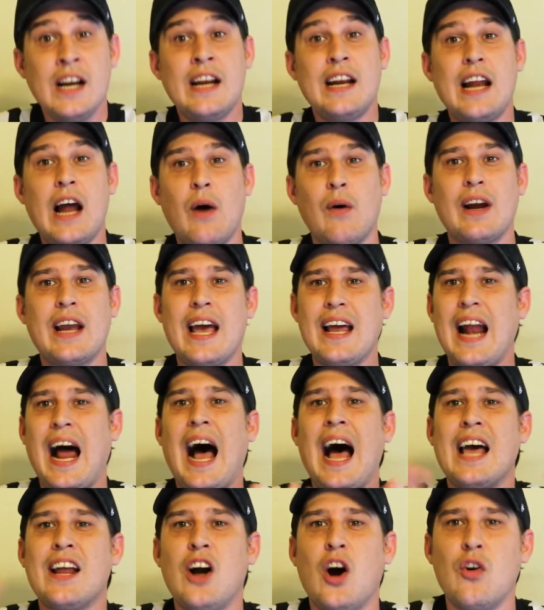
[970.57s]
Now, again,
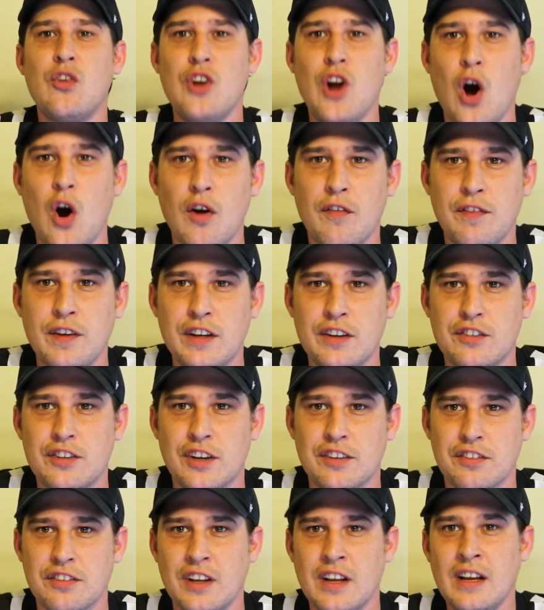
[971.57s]
I don't know if he's
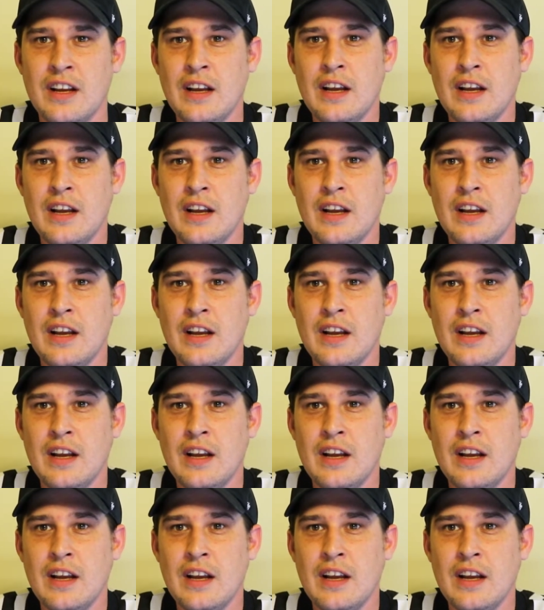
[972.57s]
just